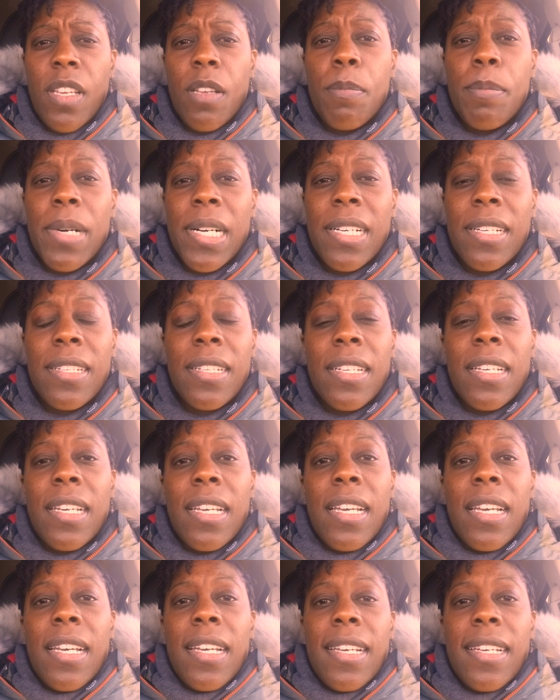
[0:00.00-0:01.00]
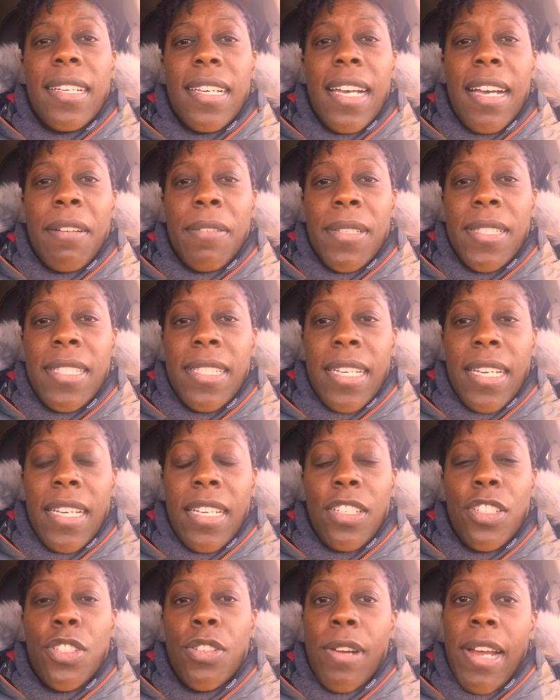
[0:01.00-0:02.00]
But I would
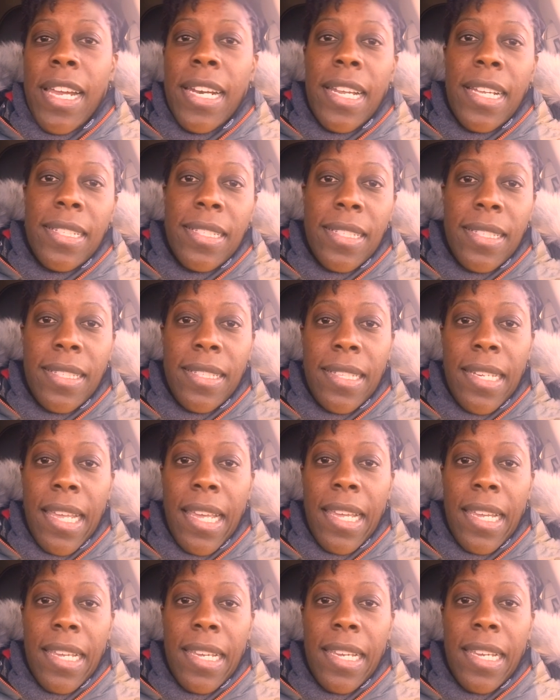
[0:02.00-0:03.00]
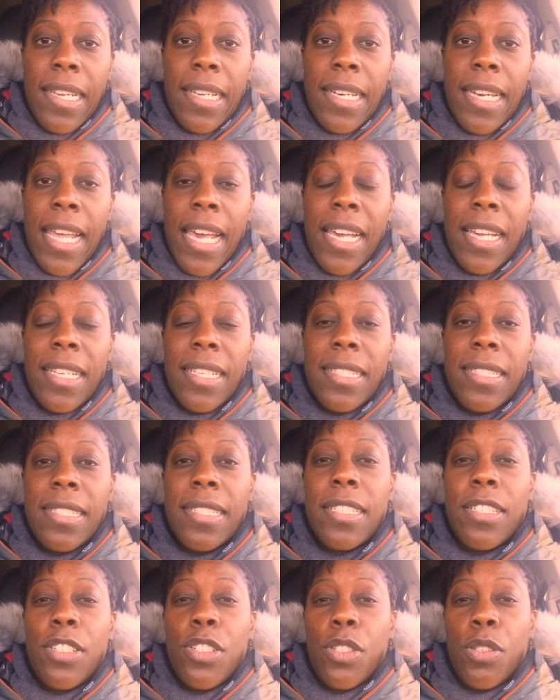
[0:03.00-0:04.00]
say try not to stay in that
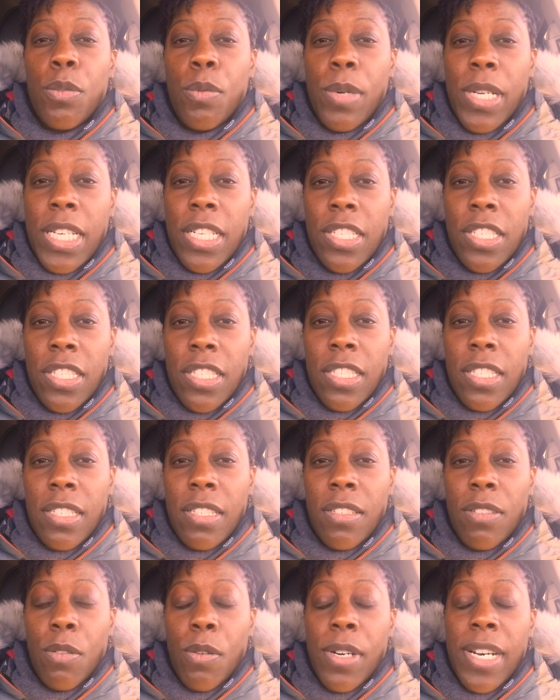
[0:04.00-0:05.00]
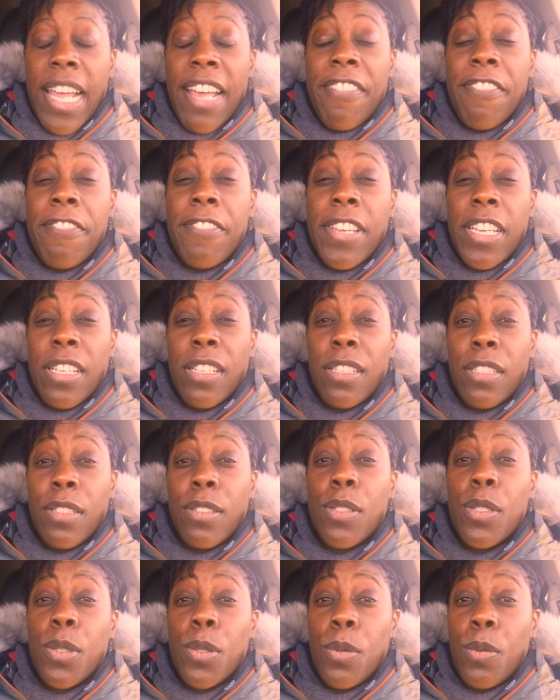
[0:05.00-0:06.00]
situation or that
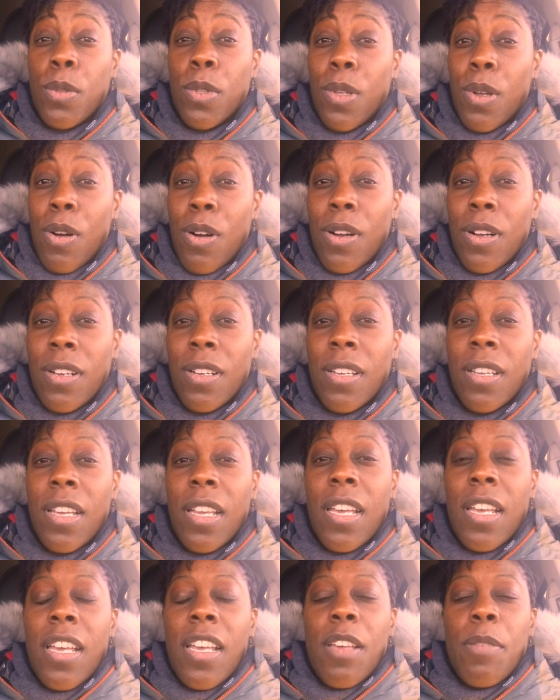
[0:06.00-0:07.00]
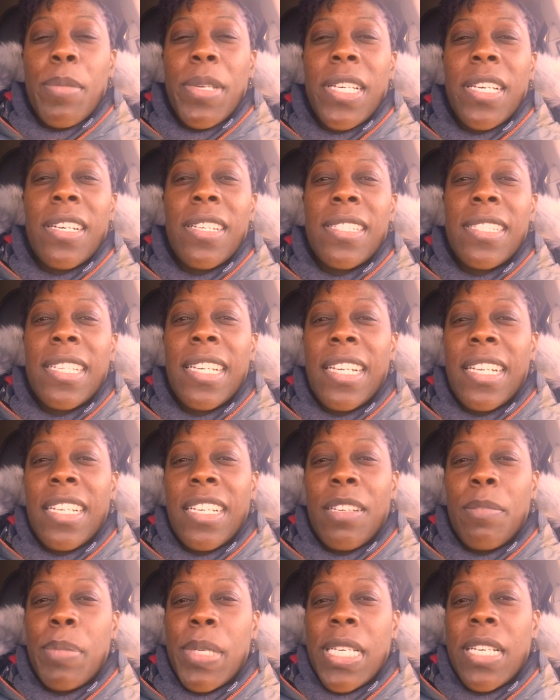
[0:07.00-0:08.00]
feeling too long, because then
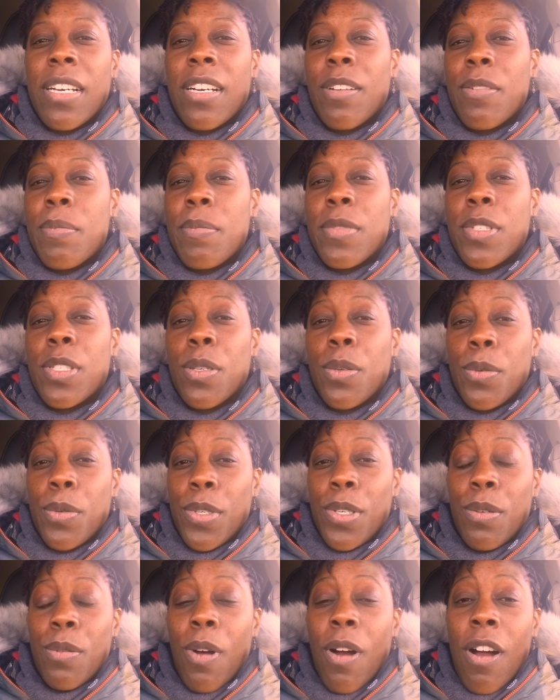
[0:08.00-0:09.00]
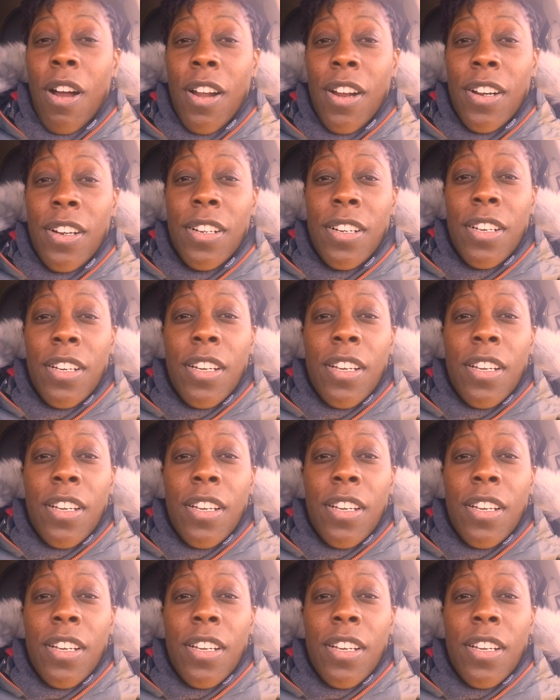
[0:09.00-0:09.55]
it becomes who you are.